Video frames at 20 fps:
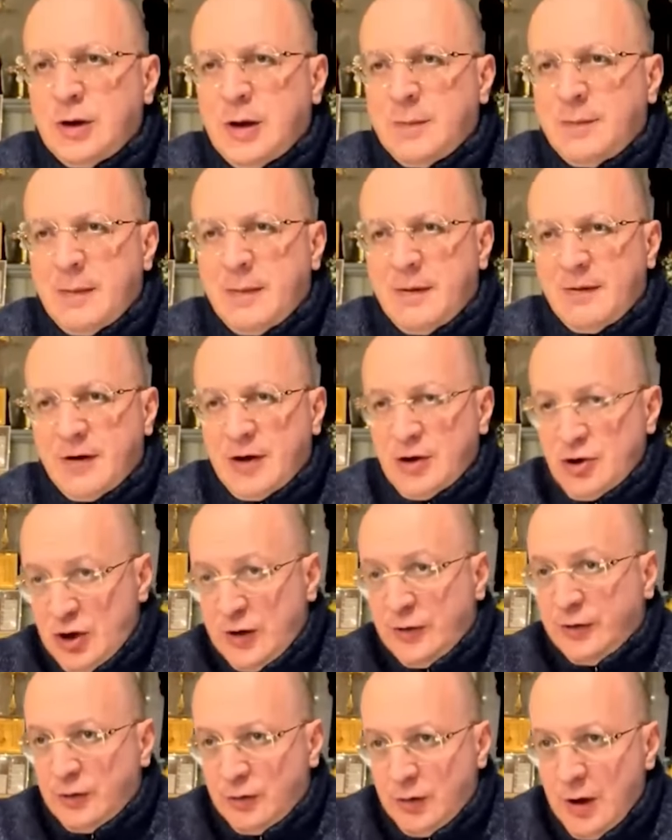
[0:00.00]
You must
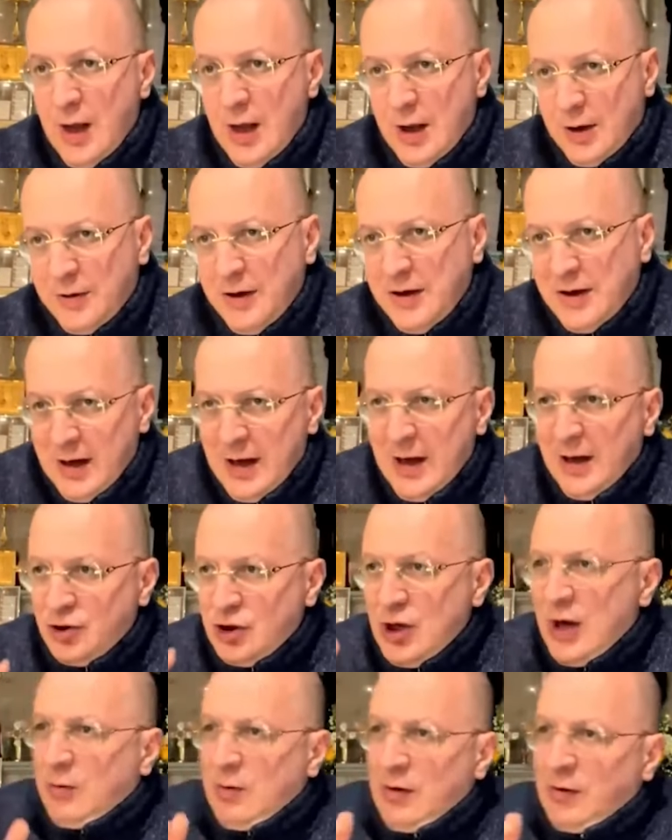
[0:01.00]
expose yourself.
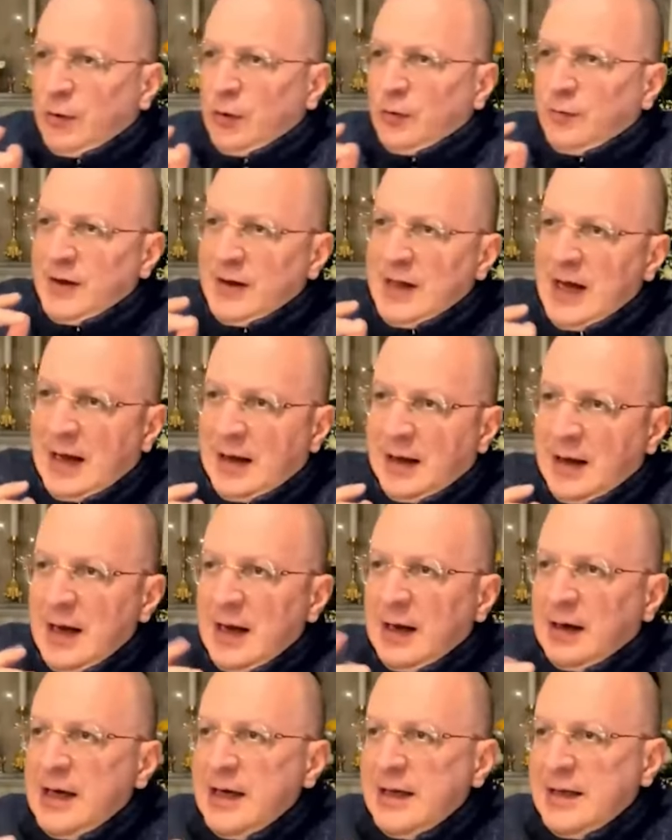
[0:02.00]
You have
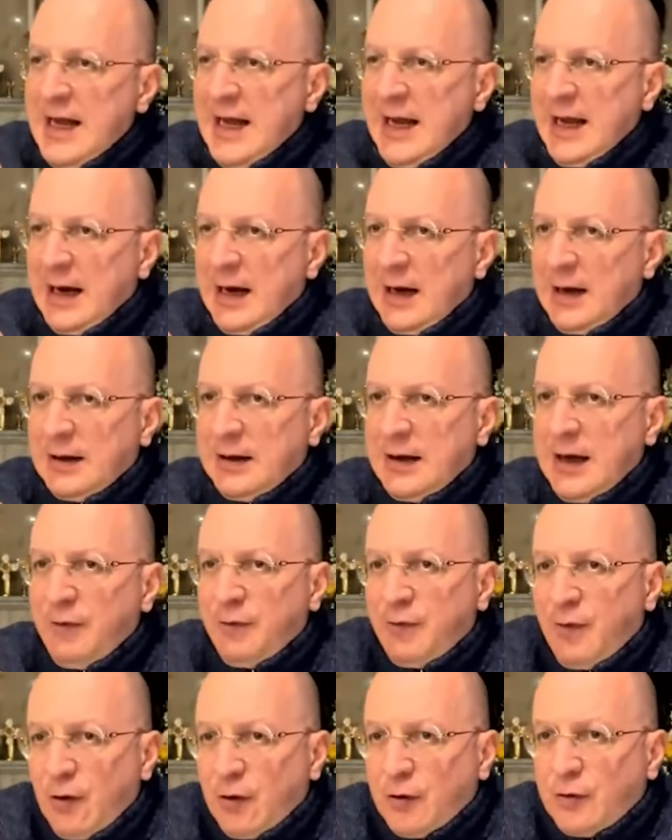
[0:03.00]
to
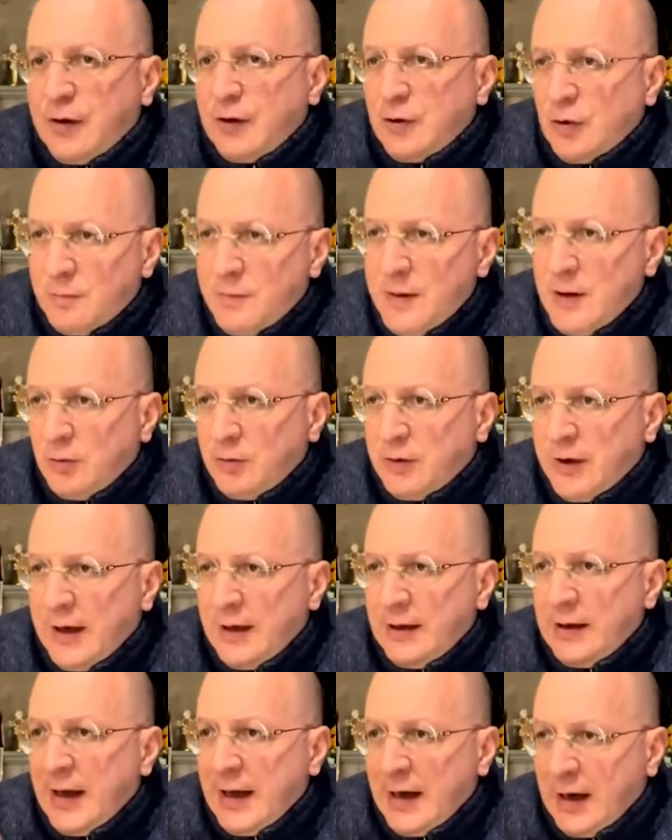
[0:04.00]
get yourself out
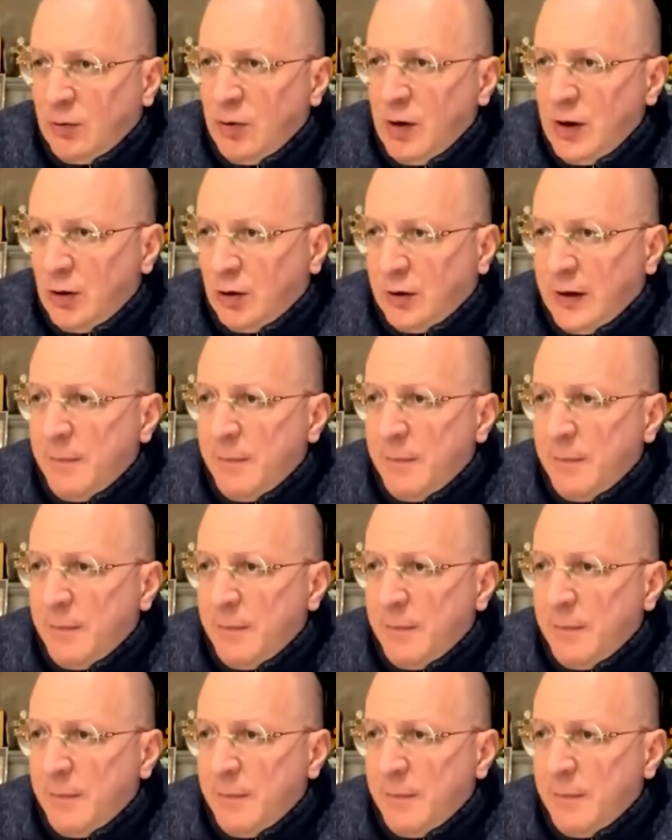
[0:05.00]
of hiding.